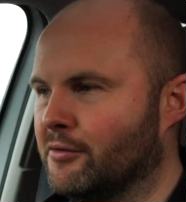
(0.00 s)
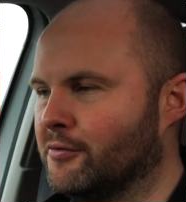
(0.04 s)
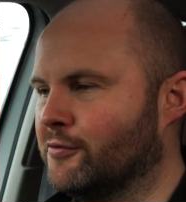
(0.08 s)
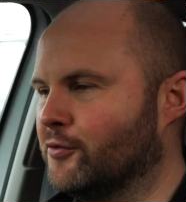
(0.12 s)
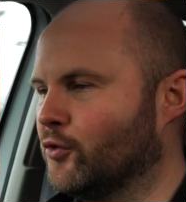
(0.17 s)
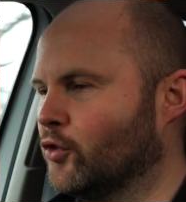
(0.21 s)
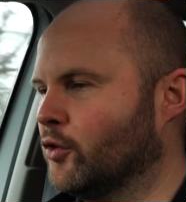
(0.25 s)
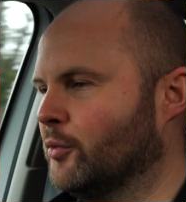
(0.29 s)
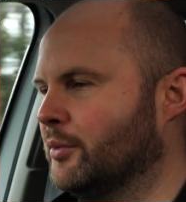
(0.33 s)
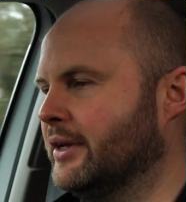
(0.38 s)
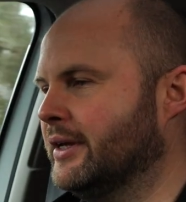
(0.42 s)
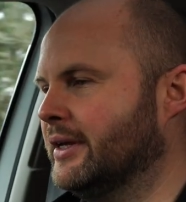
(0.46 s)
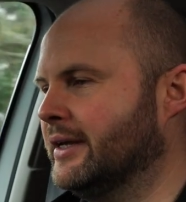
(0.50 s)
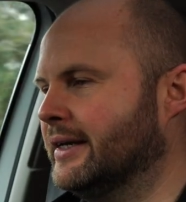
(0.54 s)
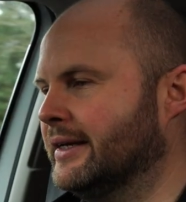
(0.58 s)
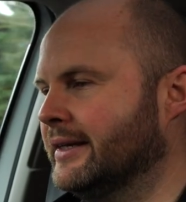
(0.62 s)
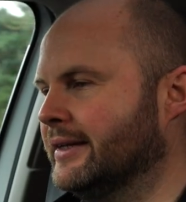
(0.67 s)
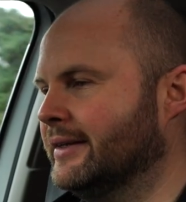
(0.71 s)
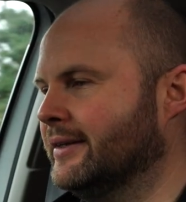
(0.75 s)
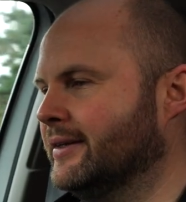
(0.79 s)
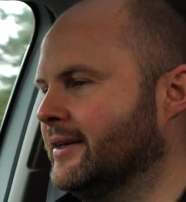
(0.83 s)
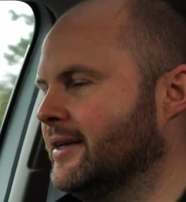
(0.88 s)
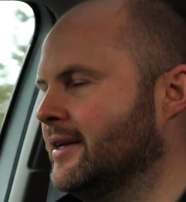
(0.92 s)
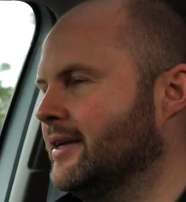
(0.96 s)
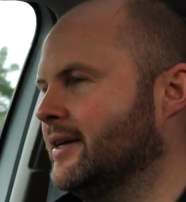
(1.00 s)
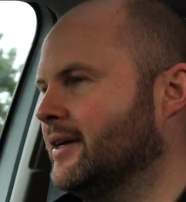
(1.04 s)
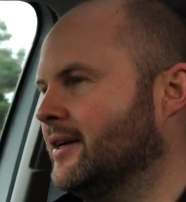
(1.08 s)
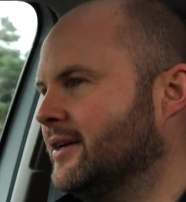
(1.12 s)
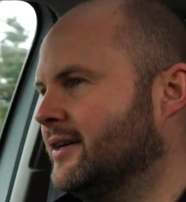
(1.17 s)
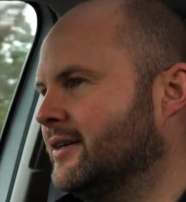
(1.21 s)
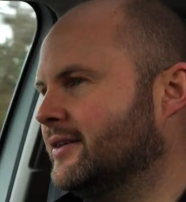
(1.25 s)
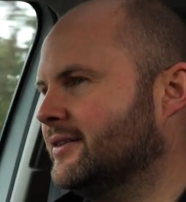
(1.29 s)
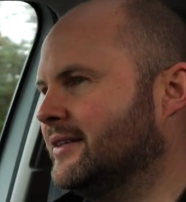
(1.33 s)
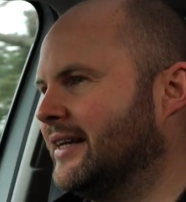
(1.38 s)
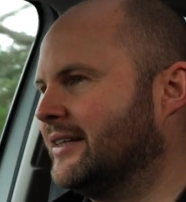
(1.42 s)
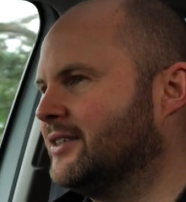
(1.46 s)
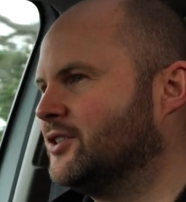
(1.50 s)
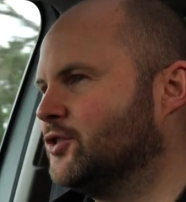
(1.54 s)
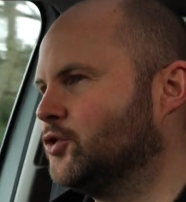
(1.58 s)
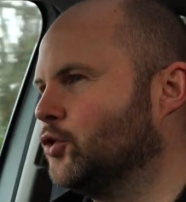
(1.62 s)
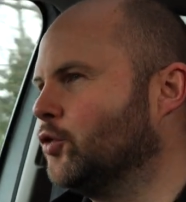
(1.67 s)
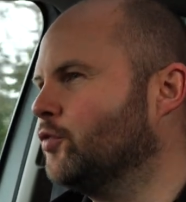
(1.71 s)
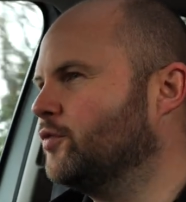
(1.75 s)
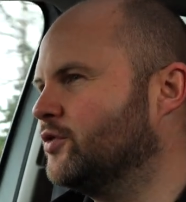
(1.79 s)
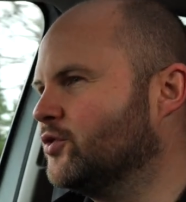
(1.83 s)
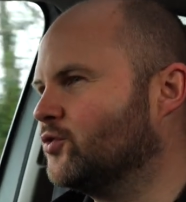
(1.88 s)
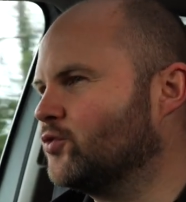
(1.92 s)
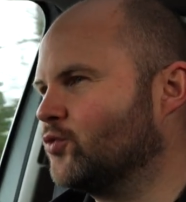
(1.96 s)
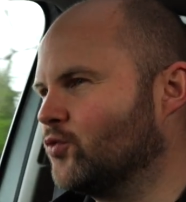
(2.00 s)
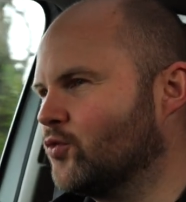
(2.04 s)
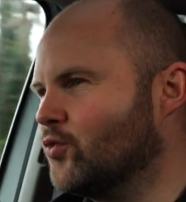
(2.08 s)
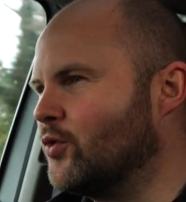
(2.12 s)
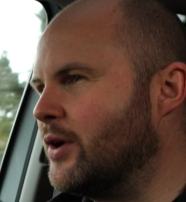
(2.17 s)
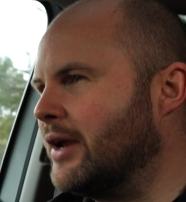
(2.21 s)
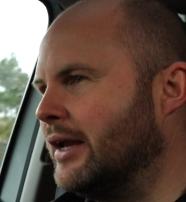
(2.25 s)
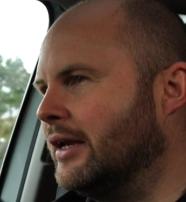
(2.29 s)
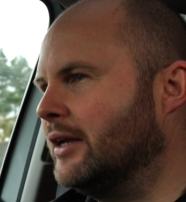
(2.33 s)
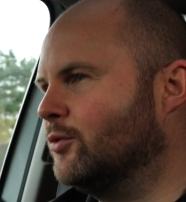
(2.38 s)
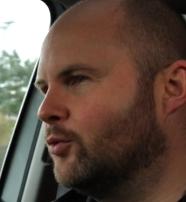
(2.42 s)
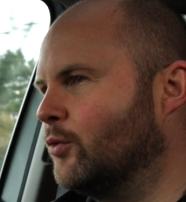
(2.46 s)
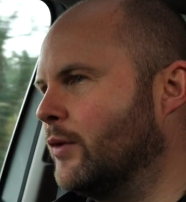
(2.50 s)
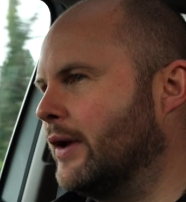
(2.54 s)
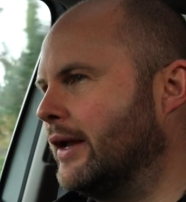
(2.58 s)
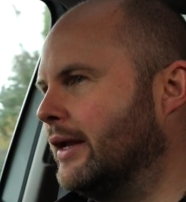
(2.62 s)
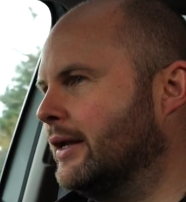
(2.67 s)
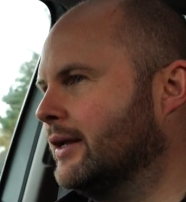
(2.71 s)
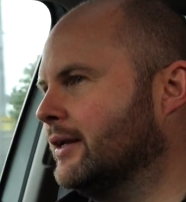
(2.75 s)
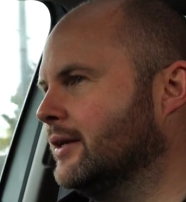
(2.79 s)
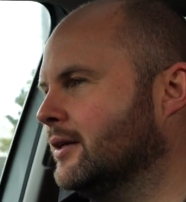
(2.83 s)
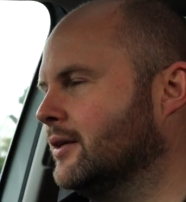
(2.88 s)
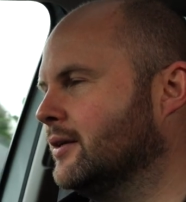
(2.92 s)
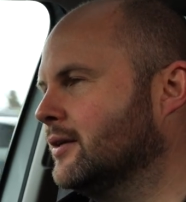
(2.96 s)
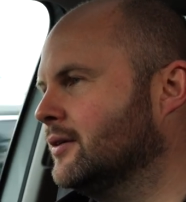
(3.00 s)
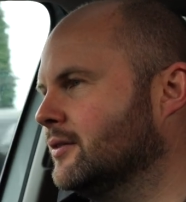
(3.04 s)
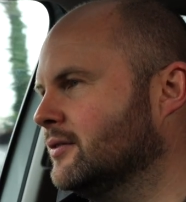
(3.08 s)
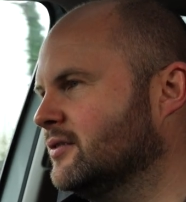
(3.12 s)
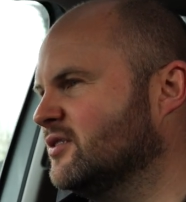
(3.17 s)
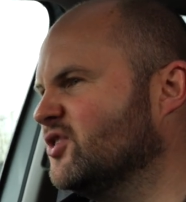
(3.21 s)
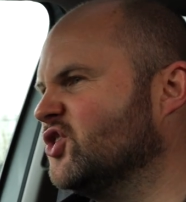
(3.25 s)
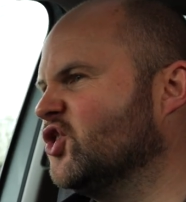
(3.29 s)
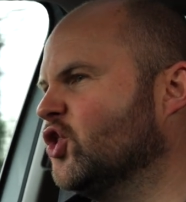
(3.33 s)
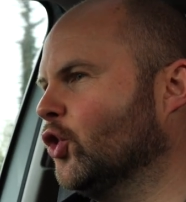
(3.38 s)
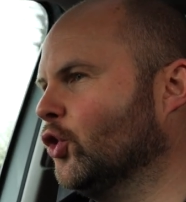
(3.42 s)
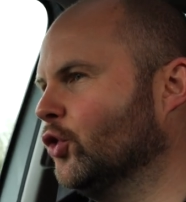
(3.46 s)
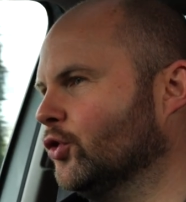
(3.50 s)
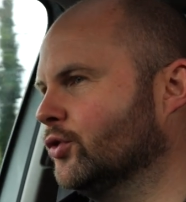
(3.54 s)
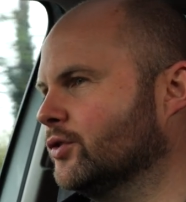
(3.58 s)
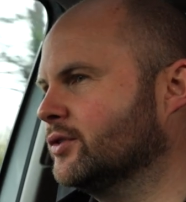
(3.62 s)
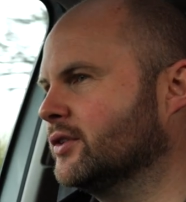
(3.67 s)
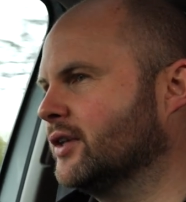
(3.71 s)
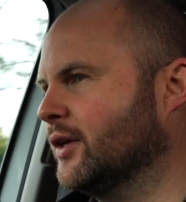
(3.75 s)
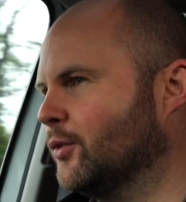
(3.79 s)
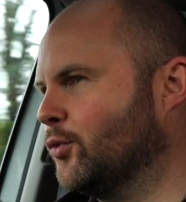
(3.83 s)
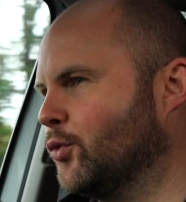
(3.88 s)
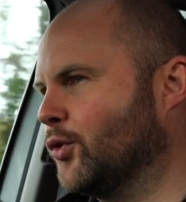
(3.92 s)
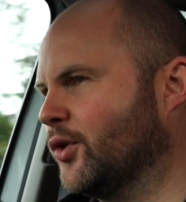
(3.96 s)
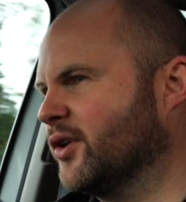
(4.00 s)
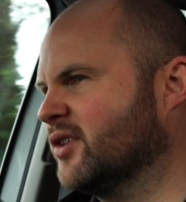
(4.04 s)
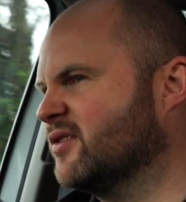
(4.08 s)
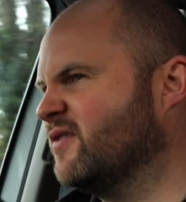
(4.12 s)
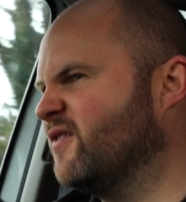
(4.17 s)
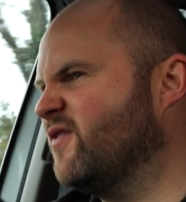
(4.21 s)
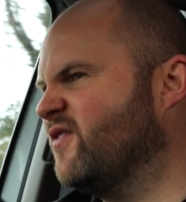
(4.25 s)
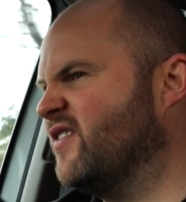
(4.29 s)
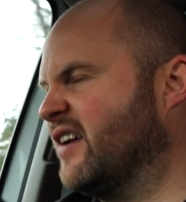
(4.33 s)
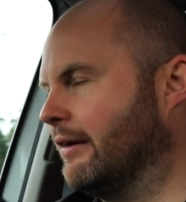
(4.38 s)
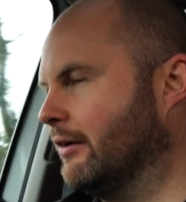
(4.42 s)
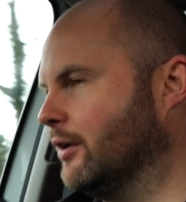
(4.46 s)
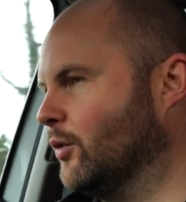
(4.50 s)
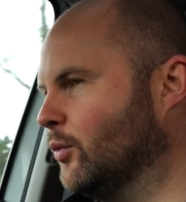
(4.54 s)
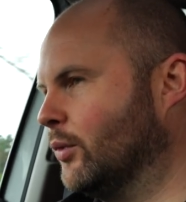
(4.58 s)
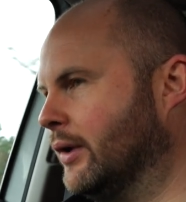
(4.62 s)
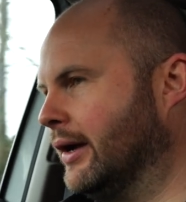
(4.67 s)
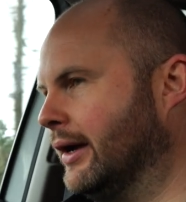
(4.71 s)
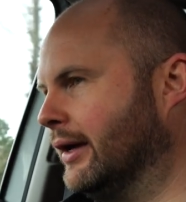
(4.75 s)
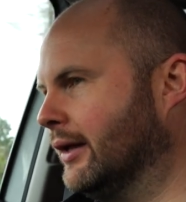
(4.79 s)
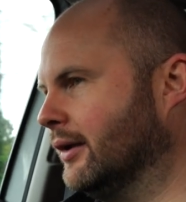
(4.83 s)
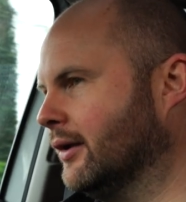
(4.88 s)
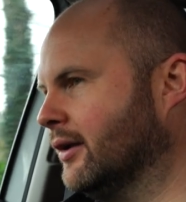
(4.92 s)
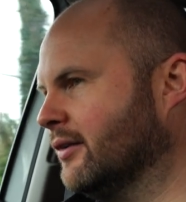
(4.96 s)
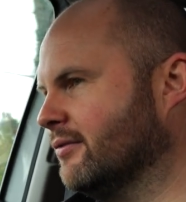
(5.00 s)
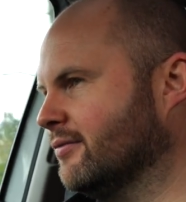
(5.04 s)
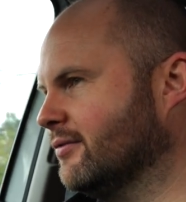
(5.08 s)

for me, and that stuff is really good. It works very well.